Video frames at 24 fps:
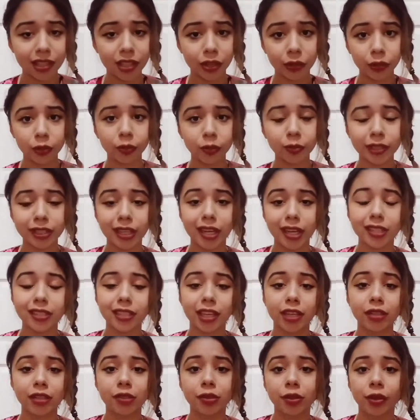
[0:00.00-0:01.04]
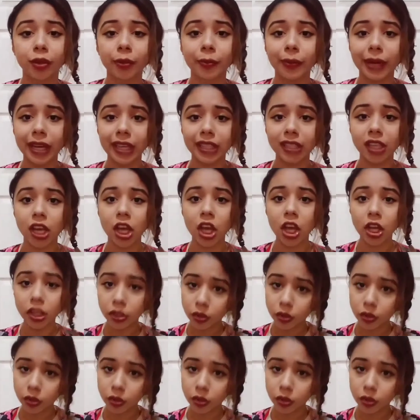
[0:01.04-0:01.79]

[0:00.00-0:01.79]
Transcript: that Daruma-san is going to do her best